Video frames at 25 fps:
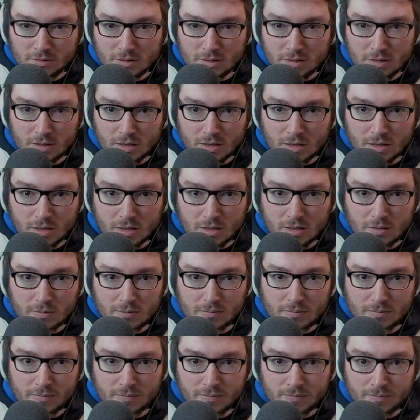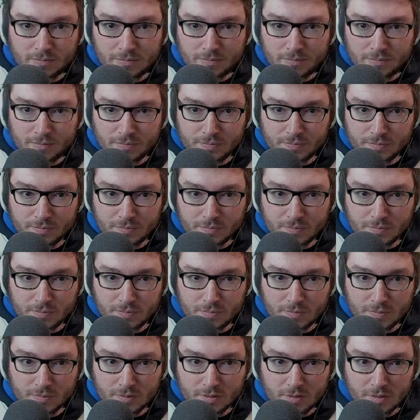
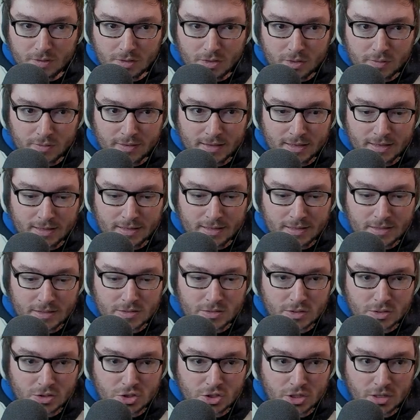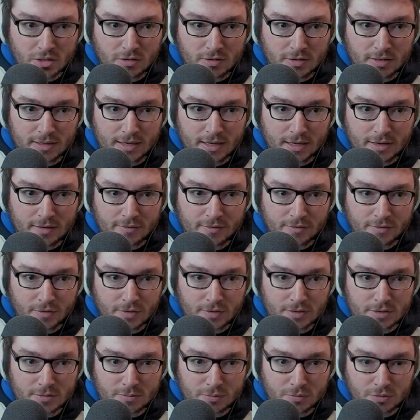You know, the elites are generally getting
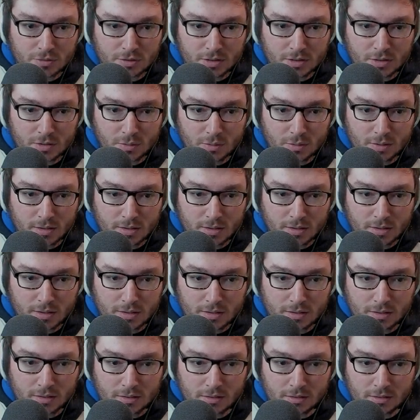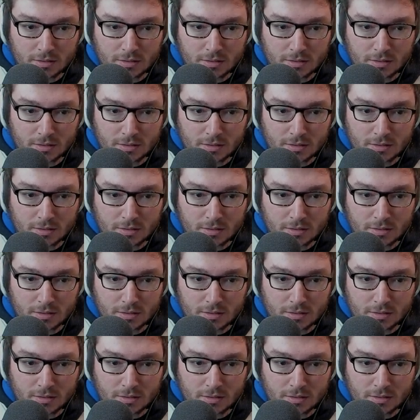frozen pretty quickly.